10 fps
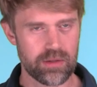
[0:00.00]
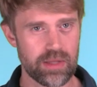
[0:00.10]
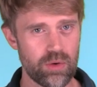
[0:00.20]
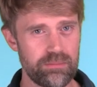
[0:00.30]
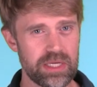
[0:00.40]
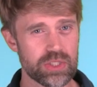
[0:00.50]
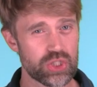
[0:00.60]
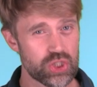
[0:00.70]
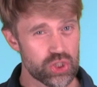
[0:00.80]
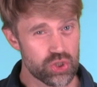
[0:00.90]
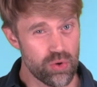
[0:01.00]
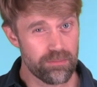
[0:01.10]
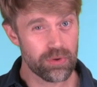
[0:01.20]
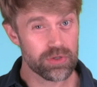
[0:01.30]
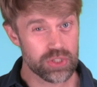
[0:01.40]
That would be
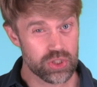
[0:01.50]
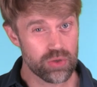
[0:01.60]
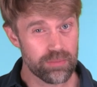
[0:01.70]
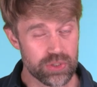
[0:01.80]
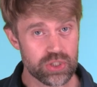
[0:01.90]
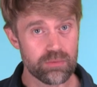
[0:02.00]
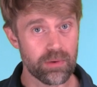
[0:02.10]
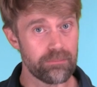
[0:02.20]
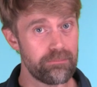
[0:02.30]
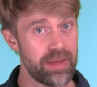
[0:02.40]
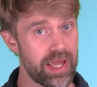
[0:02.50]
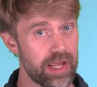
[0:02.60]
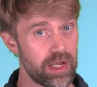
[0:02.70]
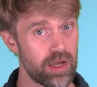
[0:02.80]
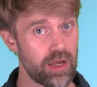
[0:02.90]
super, super, super
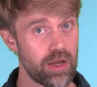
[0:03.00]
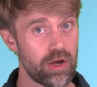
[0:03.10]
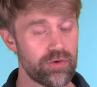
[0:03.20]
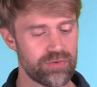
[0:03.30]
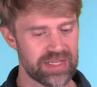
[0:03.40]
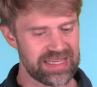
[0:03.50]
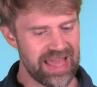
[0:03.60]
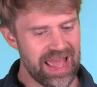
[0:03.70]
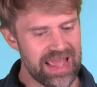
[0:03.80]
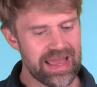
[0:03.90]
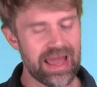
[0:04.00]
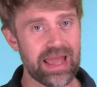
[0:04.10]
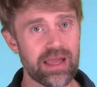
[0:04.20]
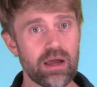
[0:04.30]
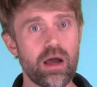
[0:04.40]
big for the
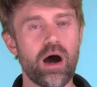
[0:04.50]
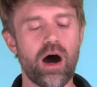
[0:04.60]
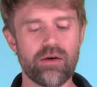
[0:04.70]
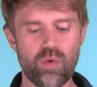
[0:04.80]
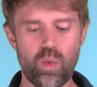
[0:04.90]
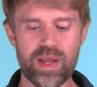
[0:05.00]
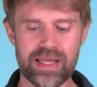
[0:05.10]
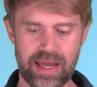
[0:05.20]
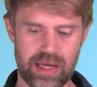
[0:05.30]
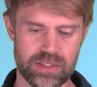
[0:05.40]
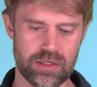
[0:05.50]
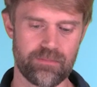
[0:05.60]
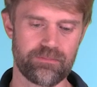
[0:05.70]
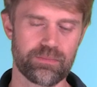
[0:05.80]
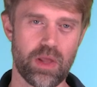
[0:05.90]
Ka of a weak acid.
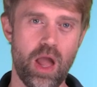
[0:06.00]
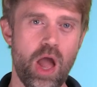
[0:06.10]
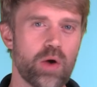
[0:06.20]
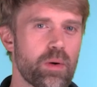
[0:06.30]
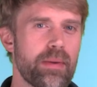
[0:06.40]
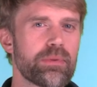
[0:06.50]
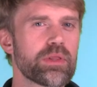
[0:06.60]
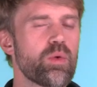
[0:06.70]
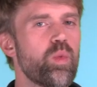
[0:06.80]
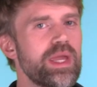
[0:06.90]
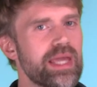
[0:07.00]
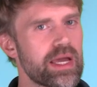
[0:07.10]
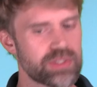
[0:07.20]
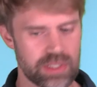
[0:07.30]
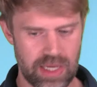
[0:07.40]
Remember that weak
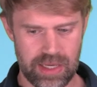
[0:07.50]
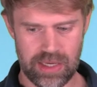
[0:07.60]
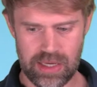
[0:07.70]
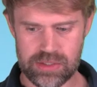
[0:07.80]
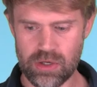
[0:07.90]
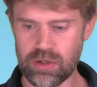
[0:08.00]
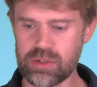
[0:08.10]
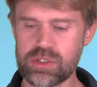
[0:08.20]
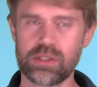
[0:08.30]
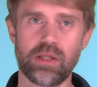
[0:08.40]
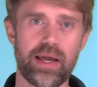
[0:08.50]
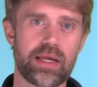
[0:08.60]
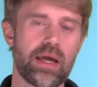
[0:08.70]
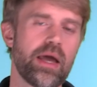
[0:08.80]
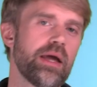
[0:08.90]
acid Kas are usually
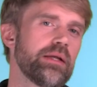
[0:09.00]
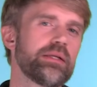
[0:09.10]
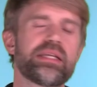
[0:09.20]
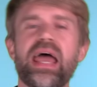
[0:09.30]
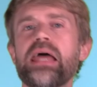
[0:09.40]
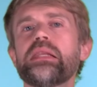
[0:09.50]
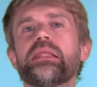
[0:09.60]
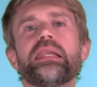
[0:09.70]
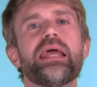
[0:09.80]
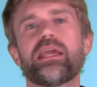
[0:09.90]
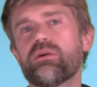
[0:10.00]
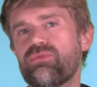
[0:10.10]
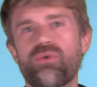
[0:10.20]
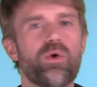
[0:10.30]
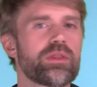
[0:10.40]
like 10 to the negative
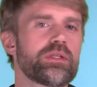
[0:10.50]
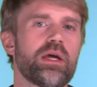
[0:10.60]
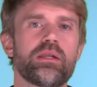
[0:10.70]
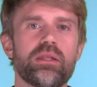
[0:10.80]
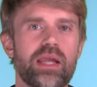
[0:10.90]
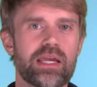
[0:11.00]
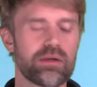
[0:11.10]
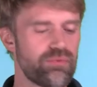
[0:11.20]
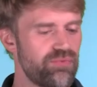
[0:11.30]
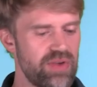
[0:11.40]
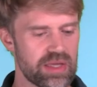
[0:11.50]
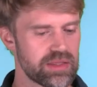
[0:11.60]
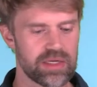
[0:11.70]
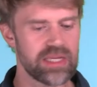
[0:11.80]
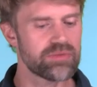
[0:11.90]
fourth, 10 to the negative
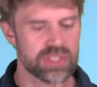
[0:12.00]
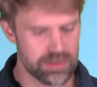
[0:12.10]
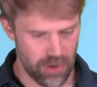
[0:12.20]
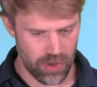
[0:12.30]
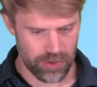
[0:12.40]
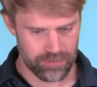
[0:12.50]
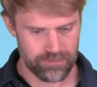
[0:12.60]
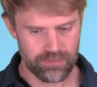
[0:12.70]
fifth, and even smaller.